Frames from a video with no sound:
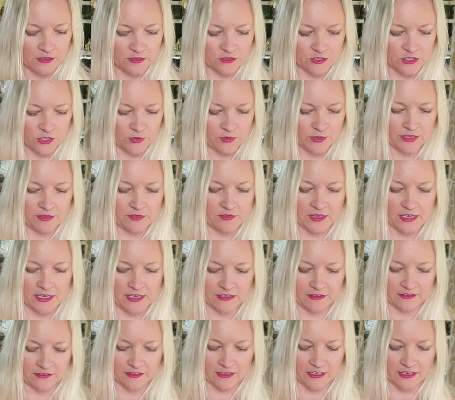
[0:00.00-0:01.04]
doing
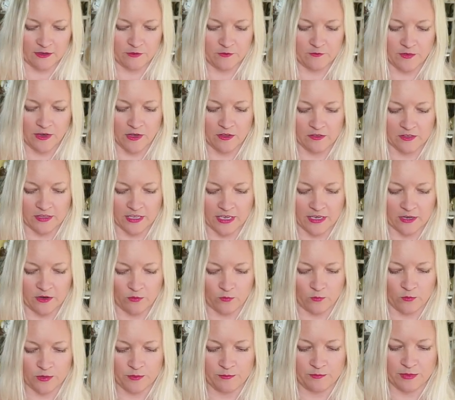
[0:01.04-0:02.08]
things that I felt like
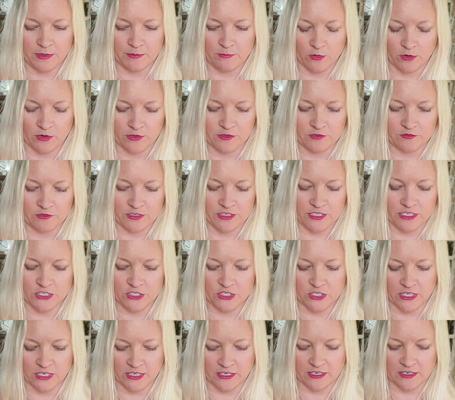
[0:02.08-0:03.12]
would be more
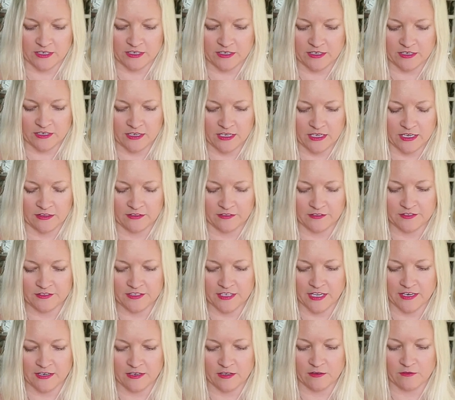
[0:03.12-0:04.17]
strategic
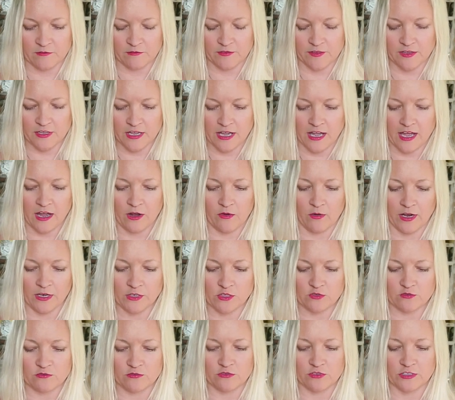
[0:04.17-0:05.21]
instead of how I
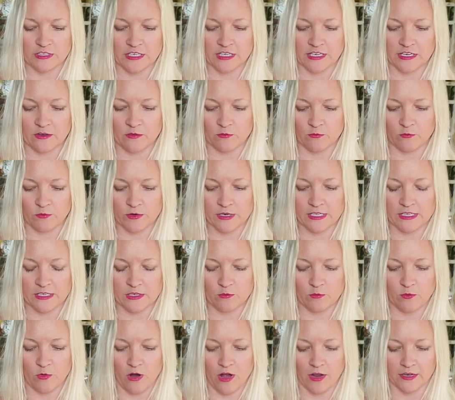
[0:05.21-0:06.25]
truly, really
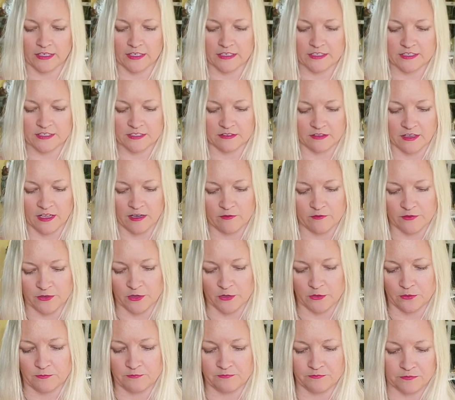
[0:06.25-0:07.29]
wanted to love
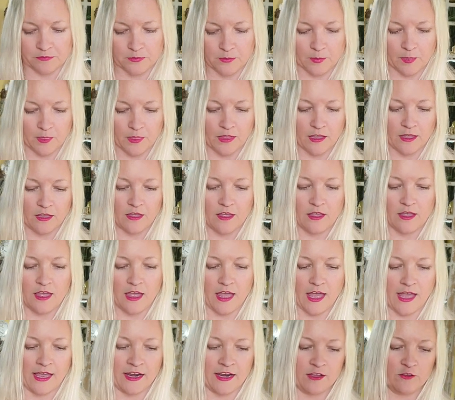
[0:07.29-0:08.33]
you.
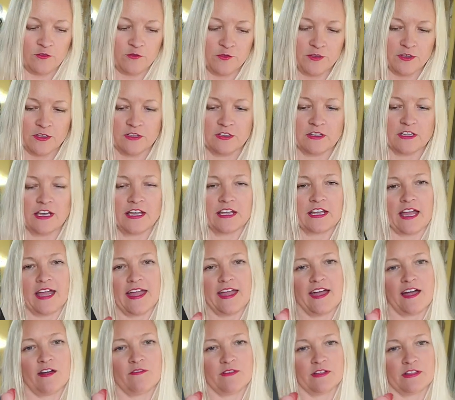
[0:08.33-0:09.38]
And I feel like I
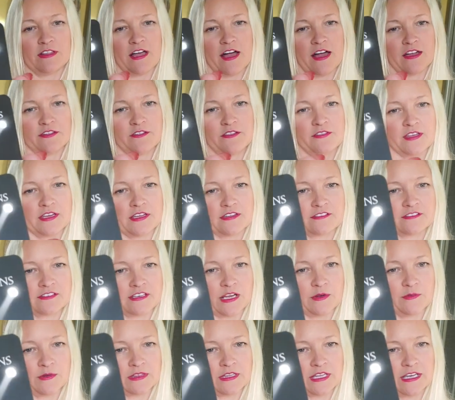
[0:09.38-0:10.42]
have a lot of things that
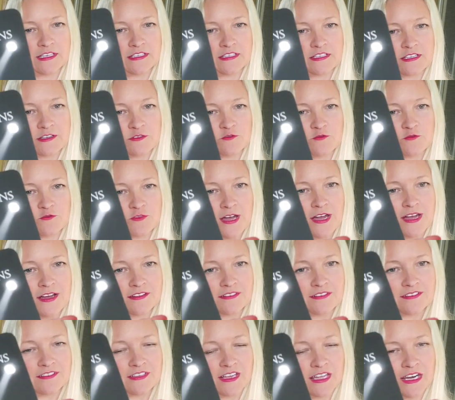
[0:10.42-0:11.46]
I would like to
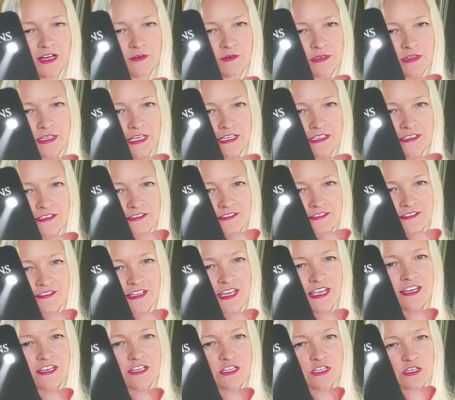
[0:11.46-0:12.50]
confess and I would like to
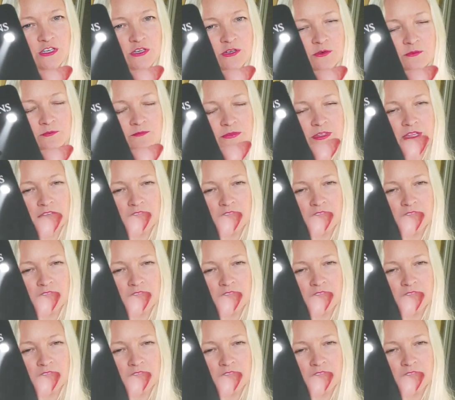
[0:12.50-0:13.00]
say to you.